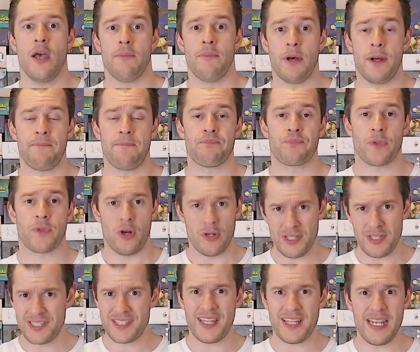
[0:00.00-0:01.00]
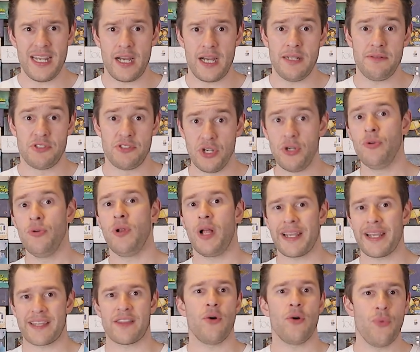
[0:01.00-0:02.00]
But honestly, I do
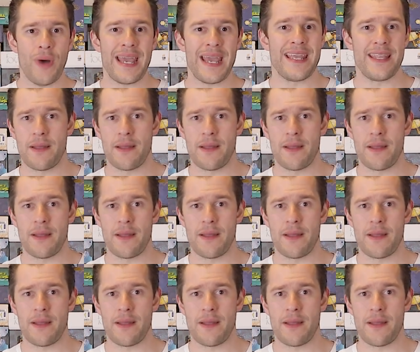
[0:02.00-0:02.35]
like the way